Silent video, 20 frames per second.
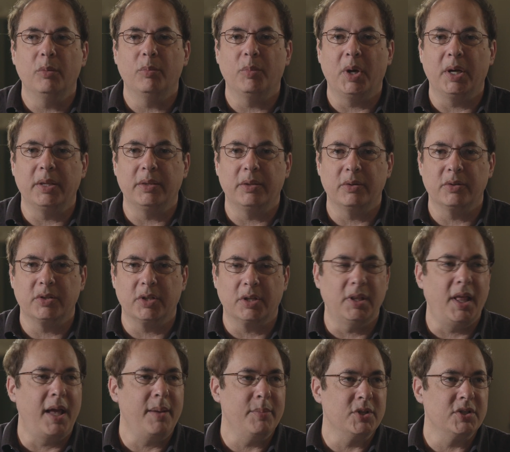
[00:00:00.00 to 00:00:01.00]
but there's a
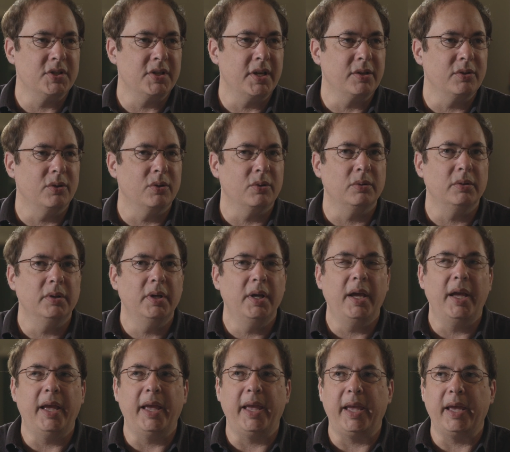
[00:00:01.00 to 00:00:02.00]
climate signal
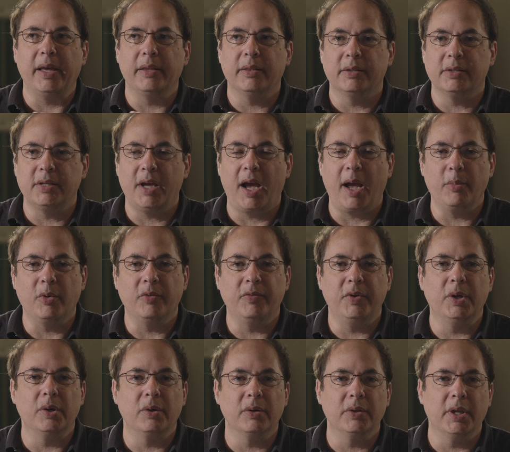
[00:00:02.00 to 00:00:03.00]
and the time of
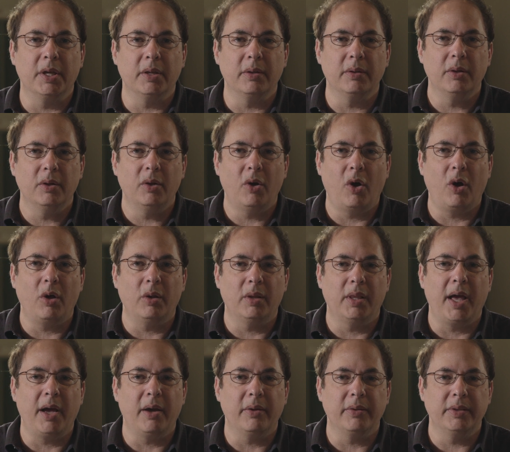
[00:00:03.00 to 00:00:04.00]
year that all
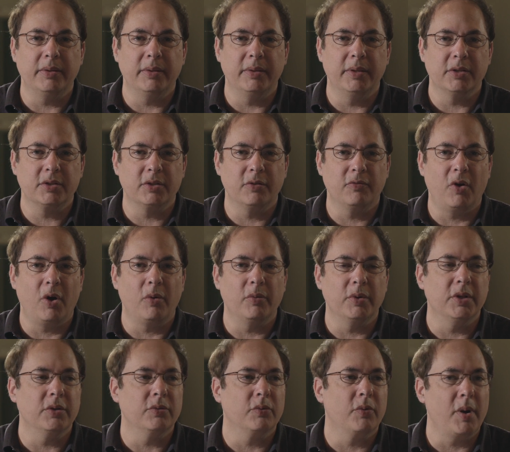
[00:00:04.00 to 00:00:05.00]
allow this to fall
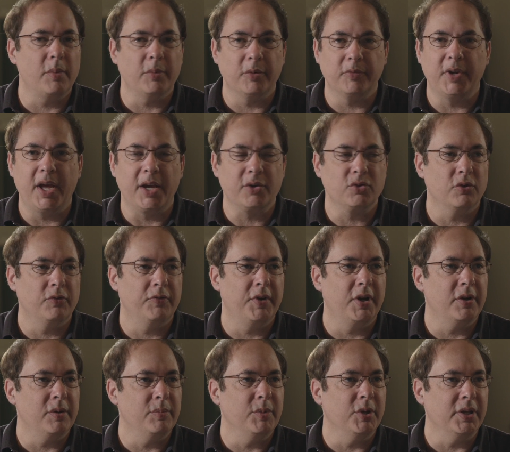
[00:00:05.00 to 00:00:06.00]
within the realm of natural
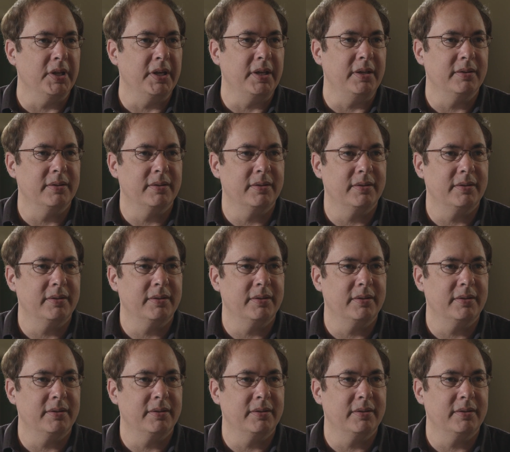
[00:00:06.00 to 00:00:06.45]
variability